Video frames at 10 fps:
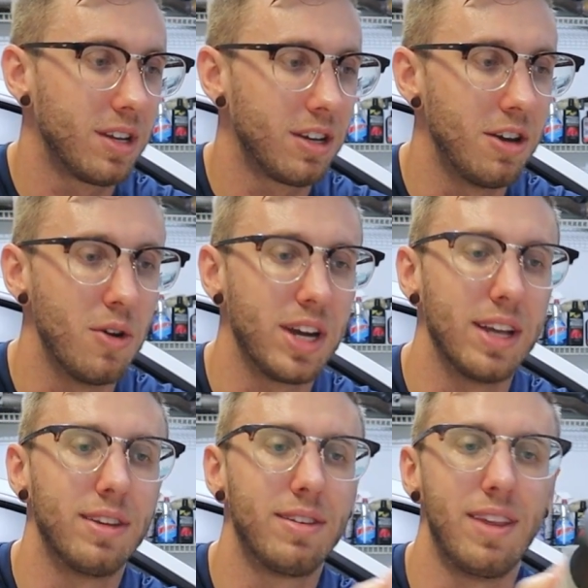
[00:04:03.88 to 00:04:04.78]
go
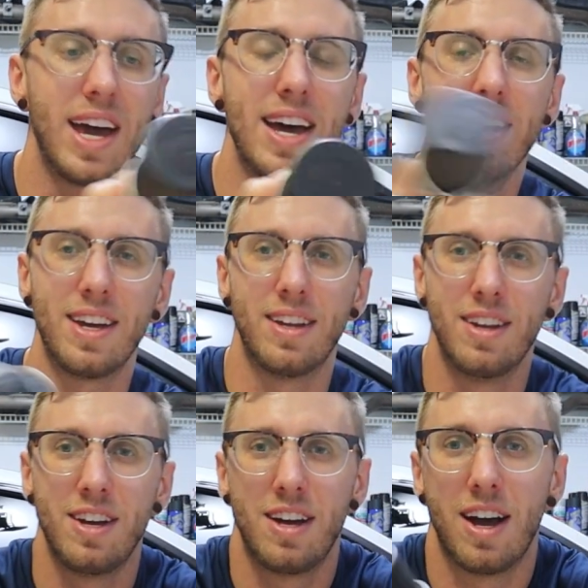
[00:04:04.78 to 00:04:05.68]
against that,
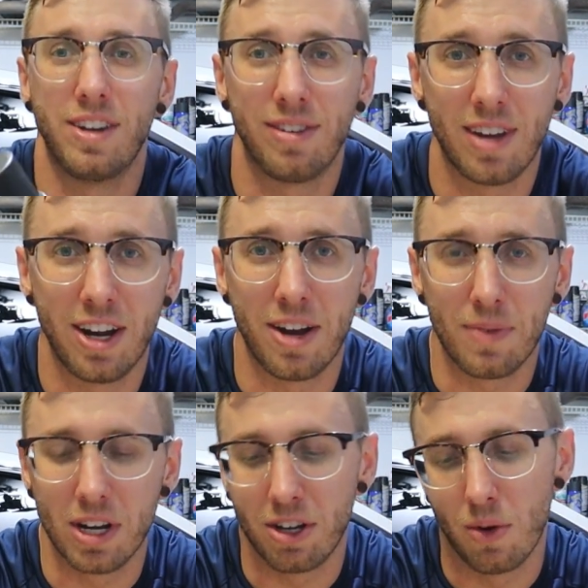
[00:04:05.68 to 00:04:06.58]
I decided I'm
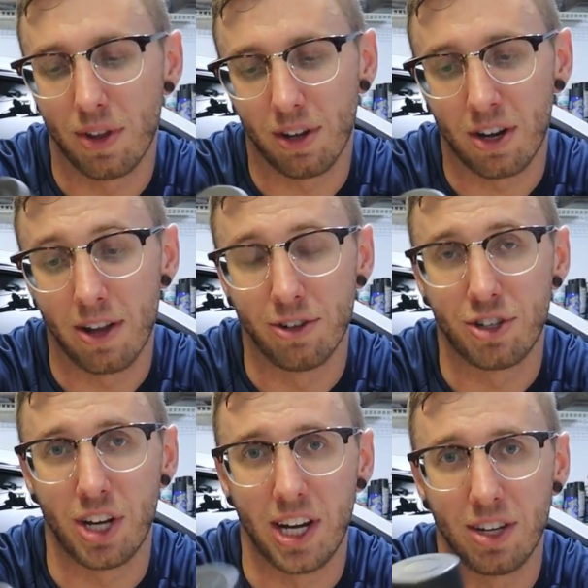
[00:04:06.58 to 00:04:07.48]
going to go with a color
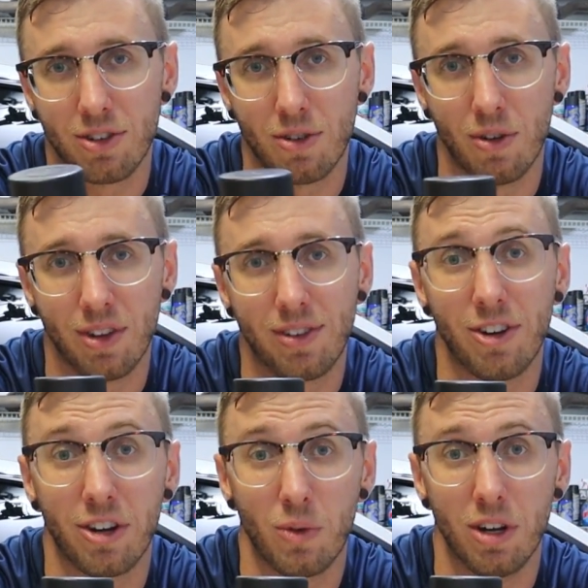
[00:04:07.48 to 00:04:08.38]
change on the
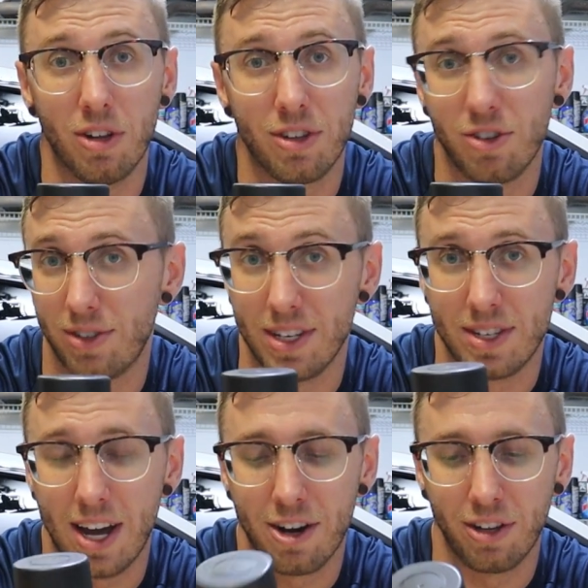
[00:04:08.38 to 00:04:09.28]
steering wheel just
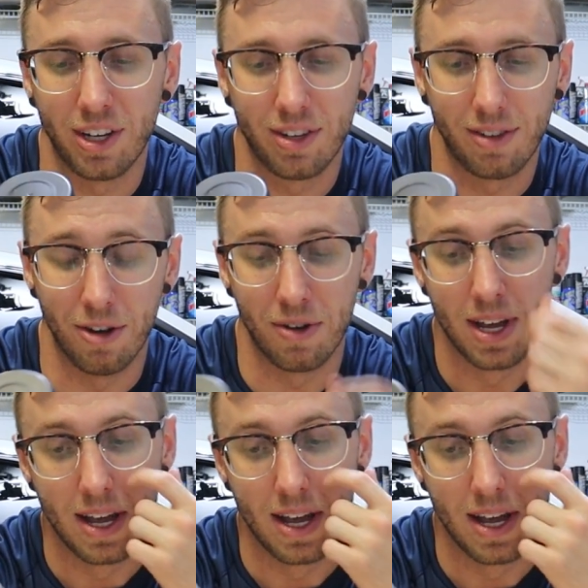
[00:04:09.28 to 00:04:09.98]
entirely. So